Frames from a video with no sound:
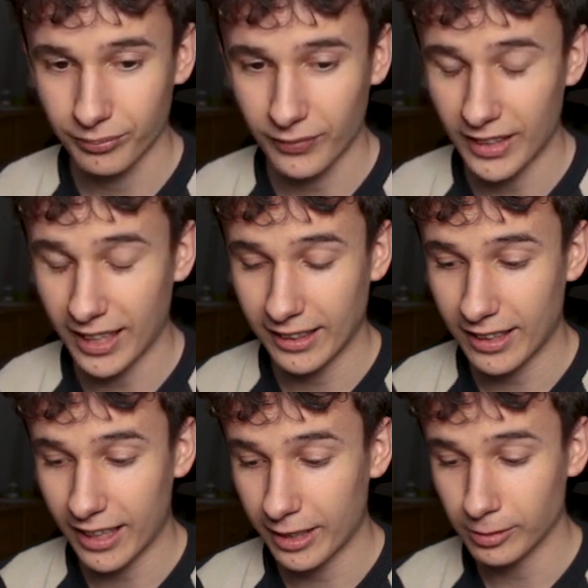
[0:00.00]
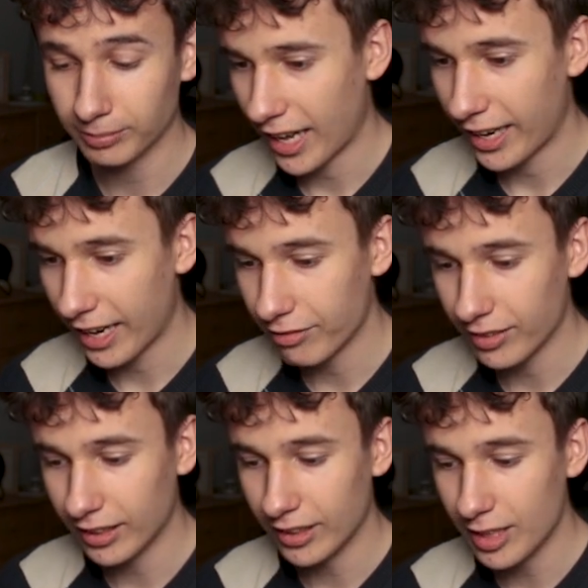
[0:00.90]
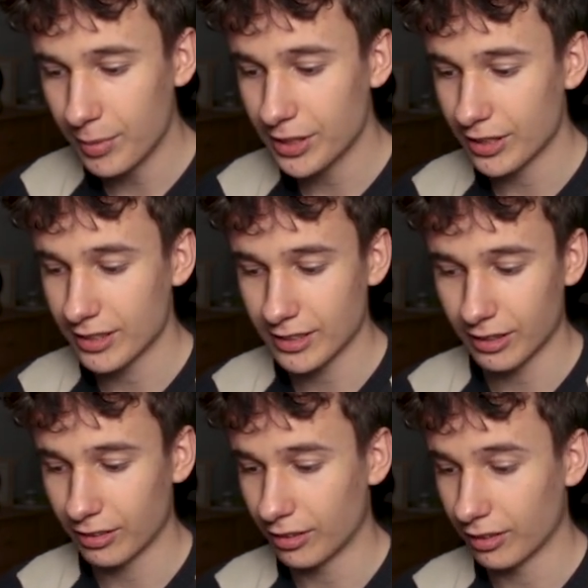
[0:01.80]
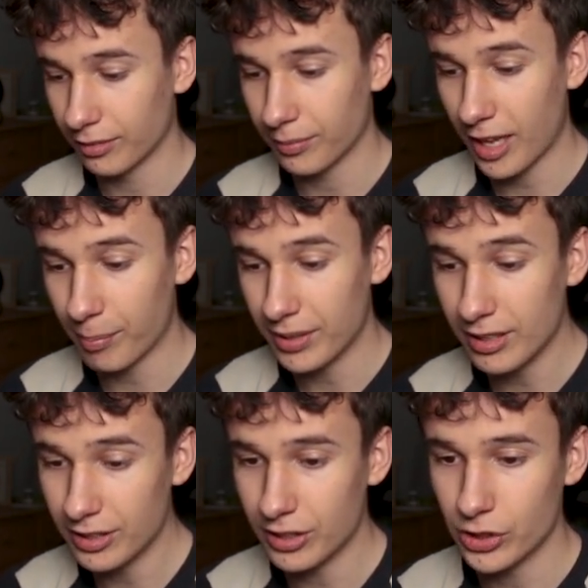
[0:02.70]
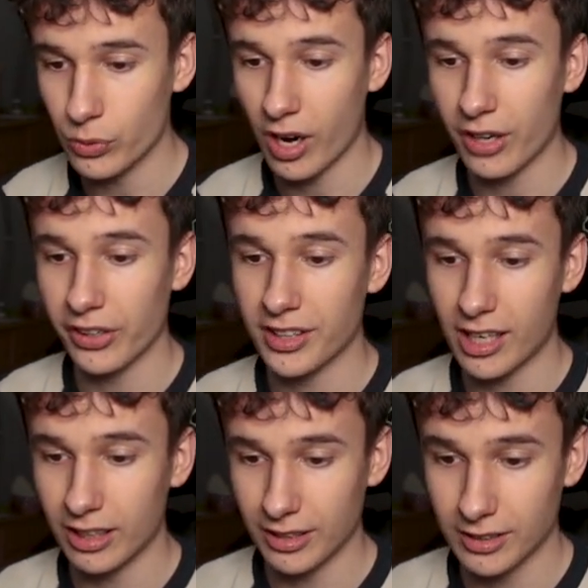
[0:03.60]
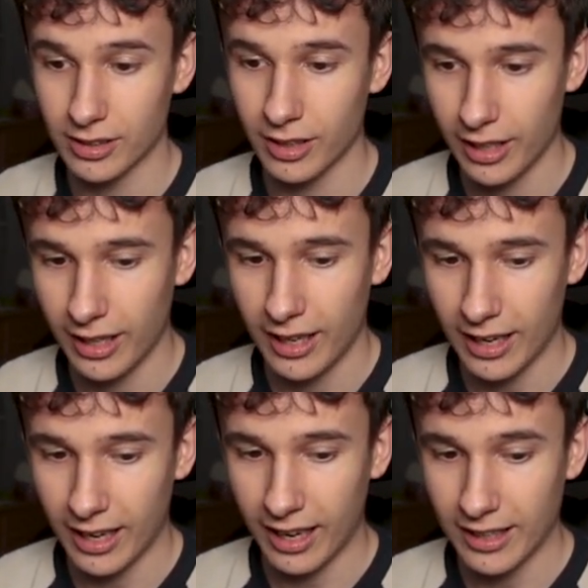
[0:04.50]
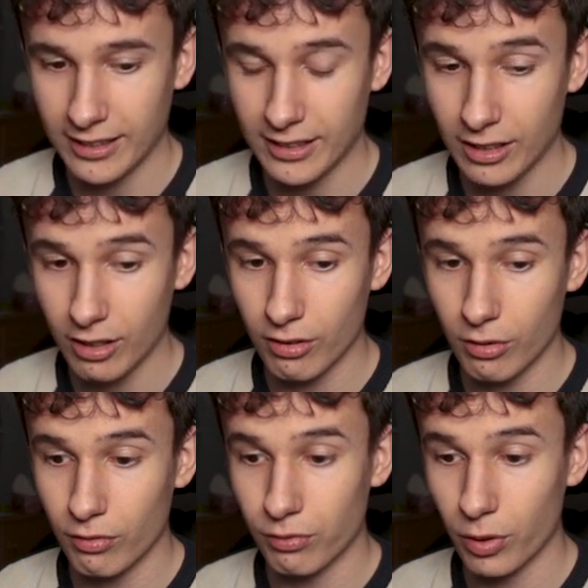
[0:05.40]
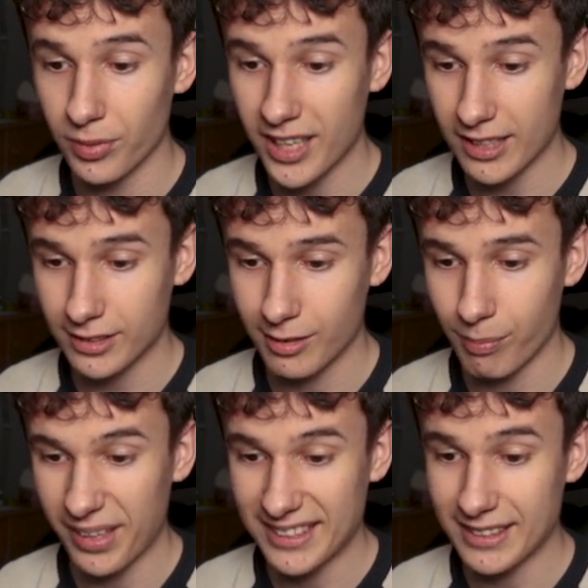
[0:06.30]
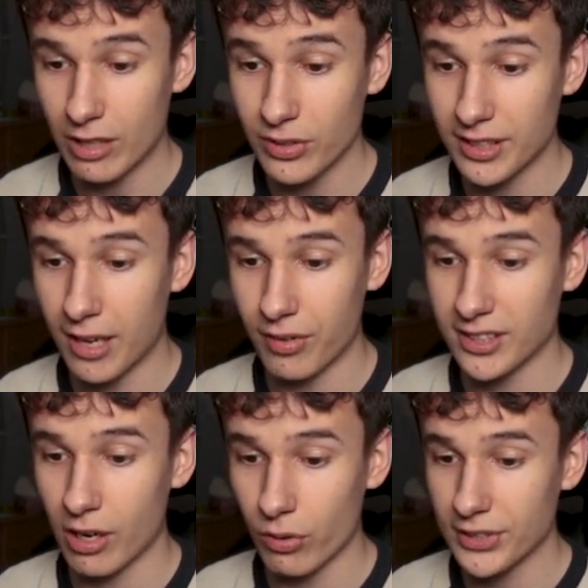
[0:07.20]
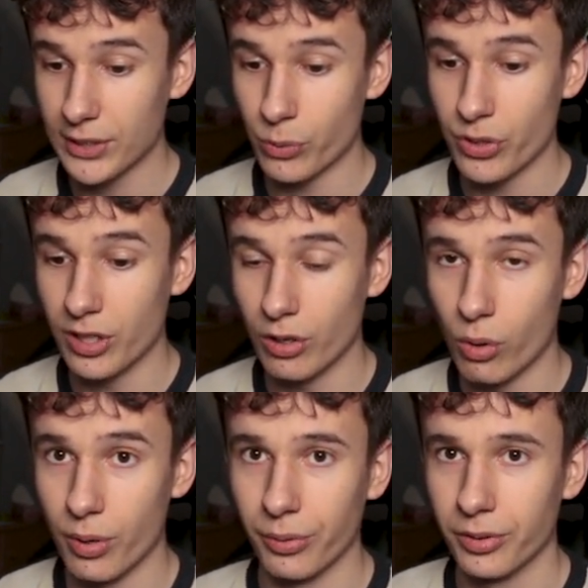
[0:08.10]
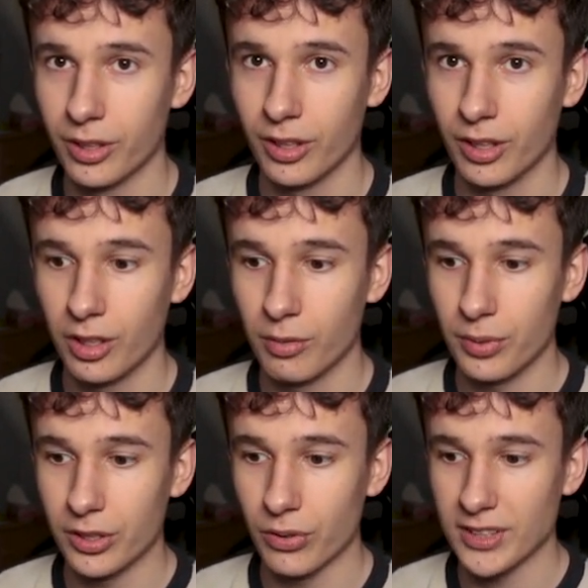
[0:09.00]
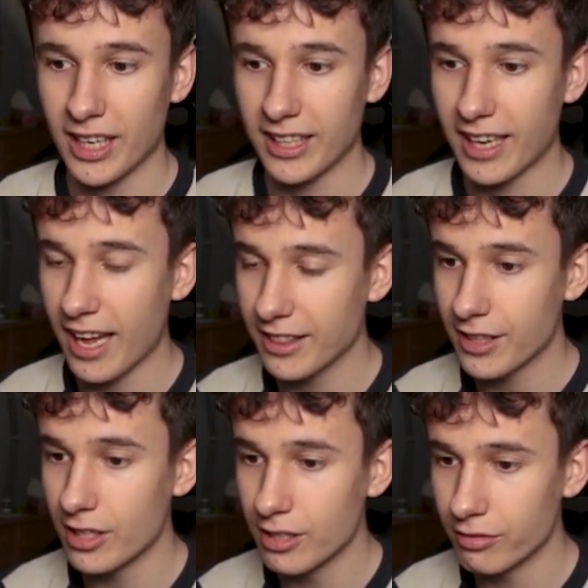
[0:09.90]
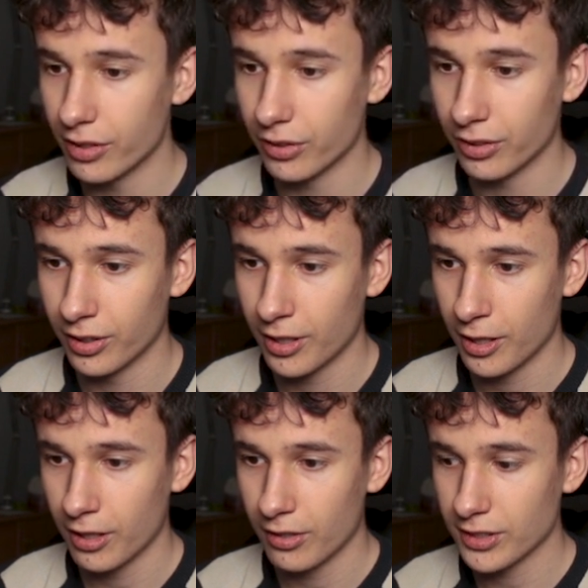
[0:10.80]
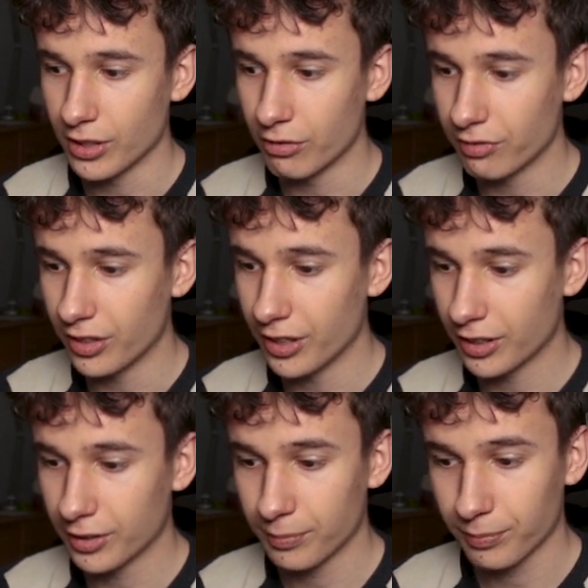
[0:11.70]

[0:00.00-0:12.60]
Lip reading: then I have a limited ability to hire talent, and from that my service levels are also really lower because I can't deliver something